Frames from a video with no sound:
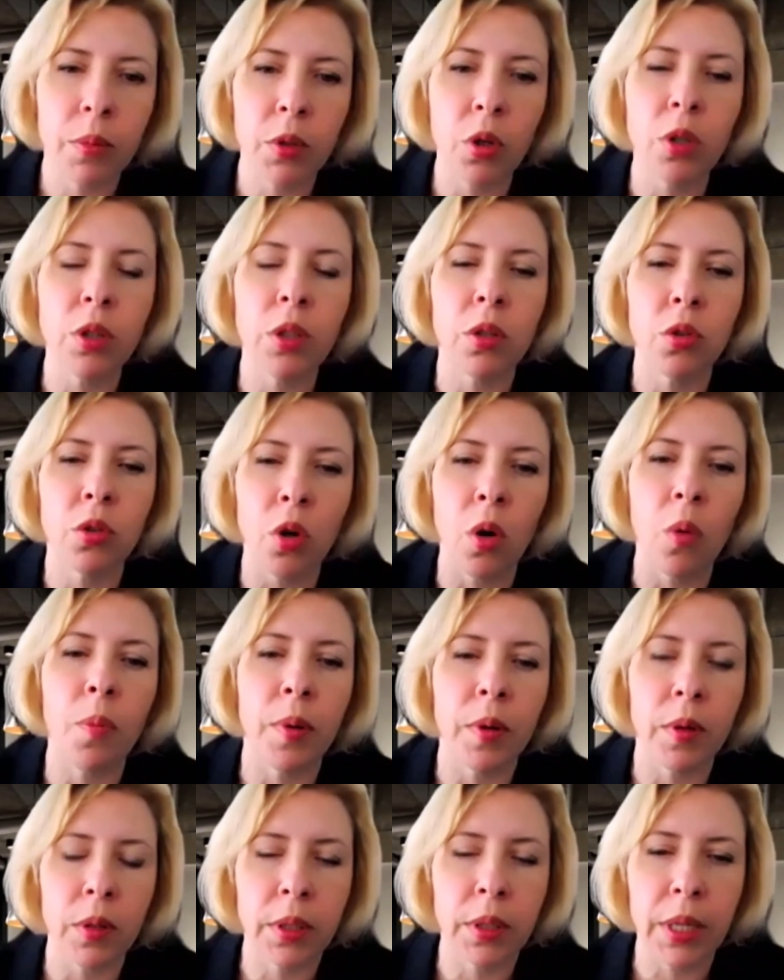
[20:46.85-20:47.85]
not
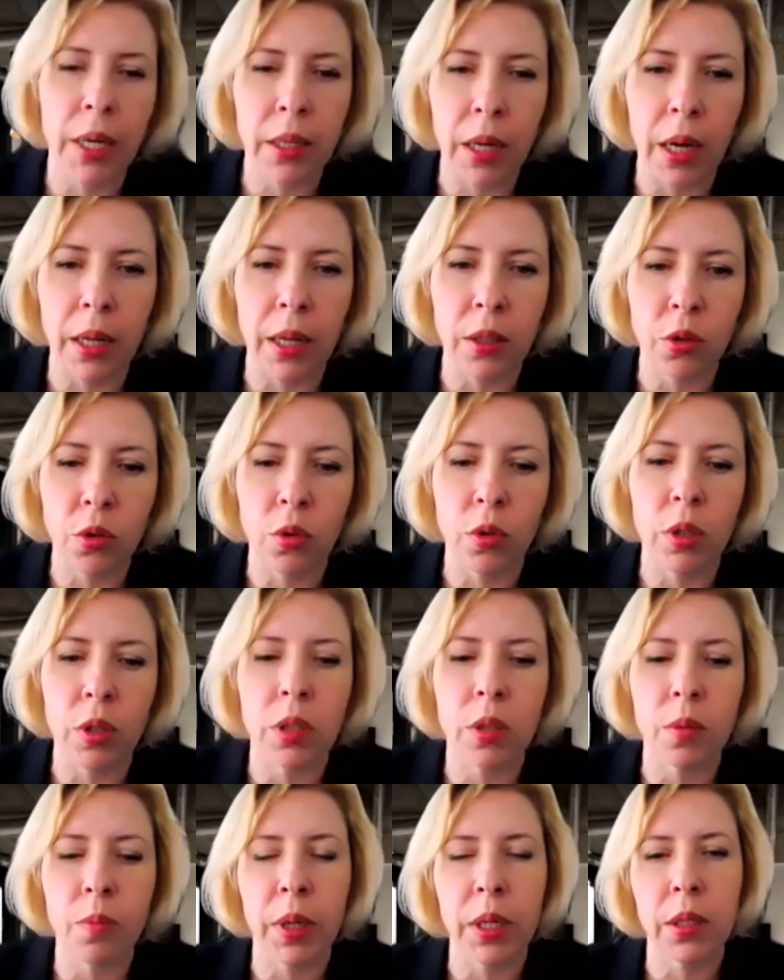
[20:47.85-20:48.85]
top 10
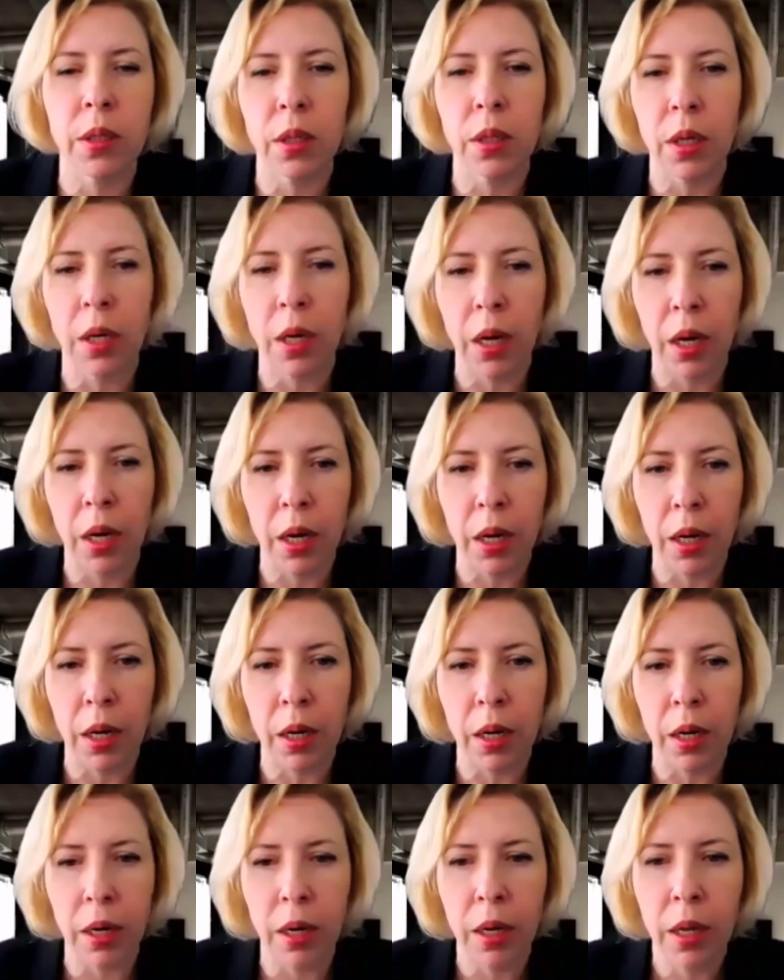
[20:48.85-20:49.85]
altcoins, but
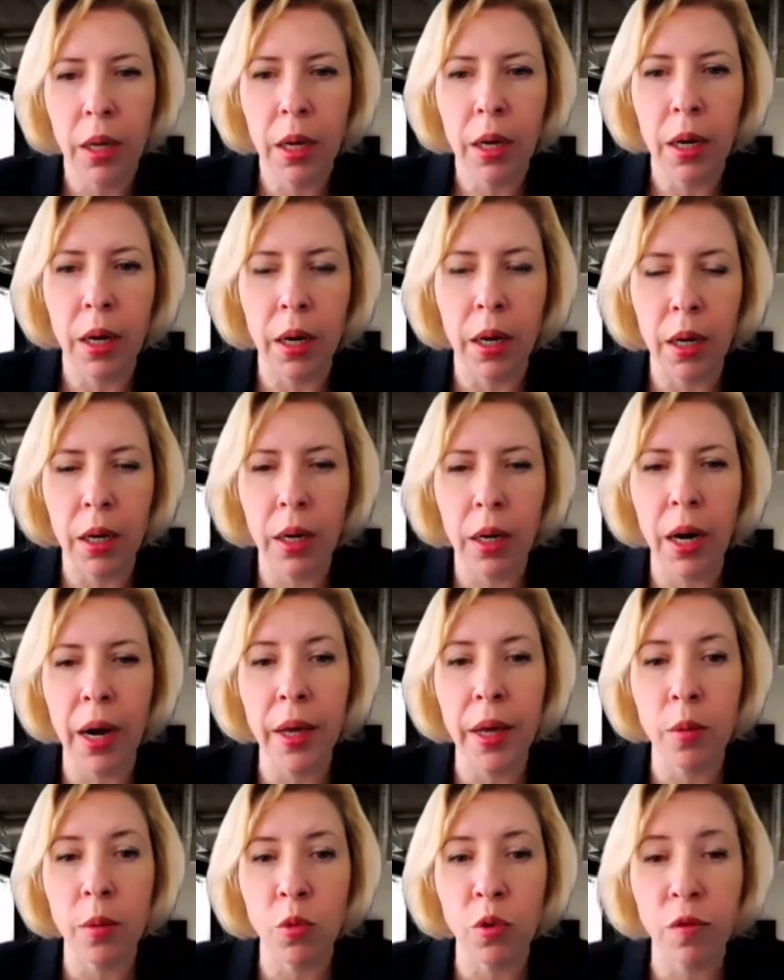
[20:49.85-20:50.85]

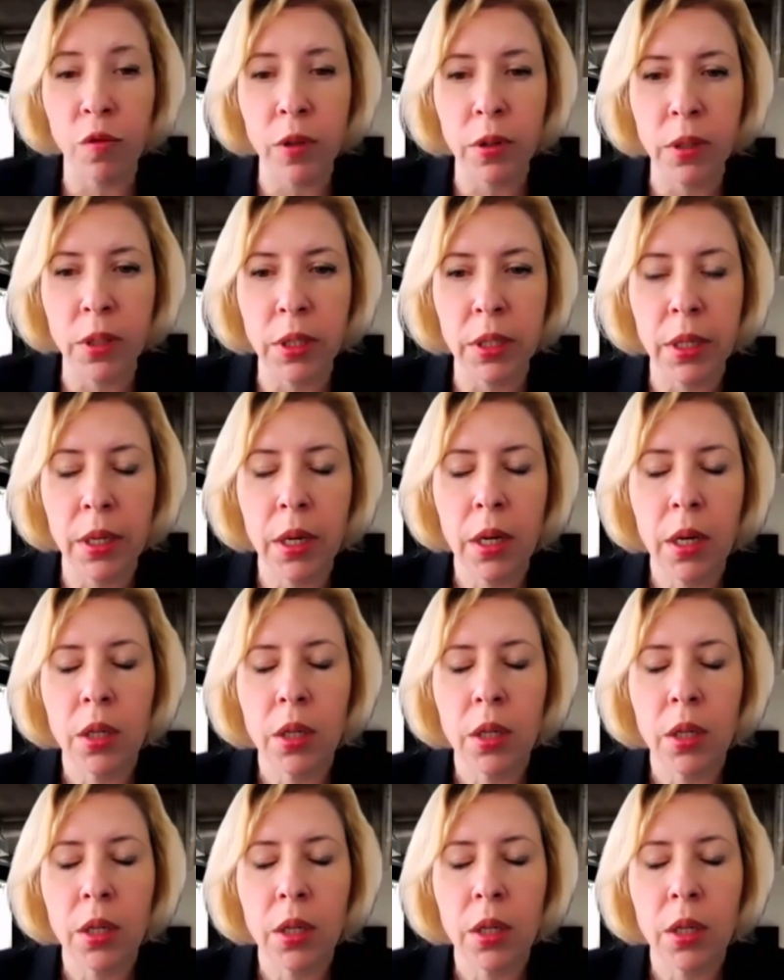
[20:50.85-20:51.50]
higher movers.